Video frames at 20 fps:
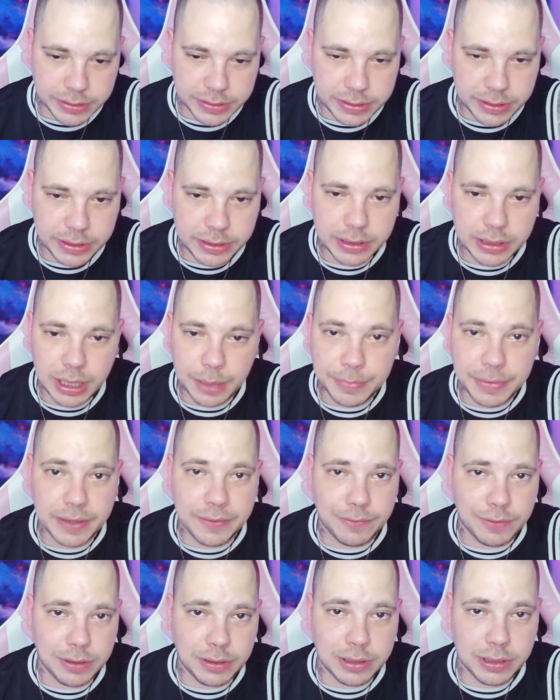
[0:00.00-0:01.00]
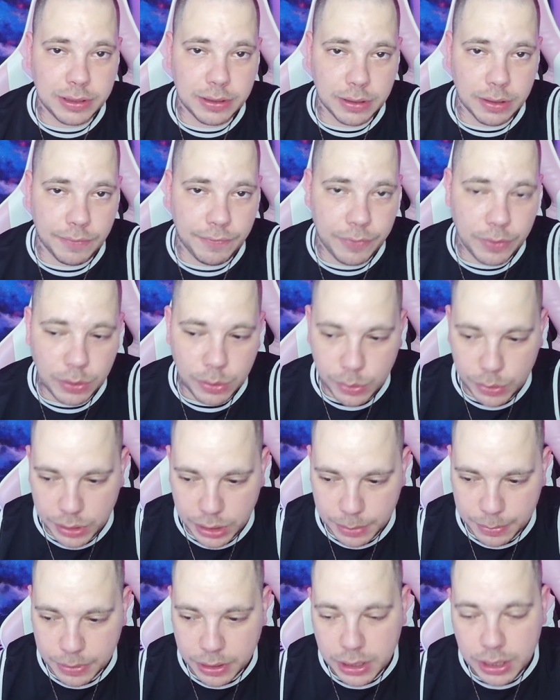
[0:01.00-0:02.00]
thing. I'm definitely gonna follow
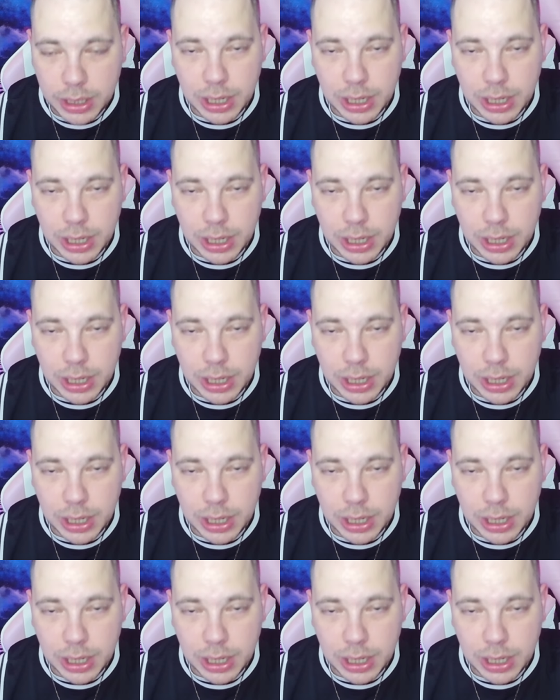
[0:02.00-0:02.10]
him.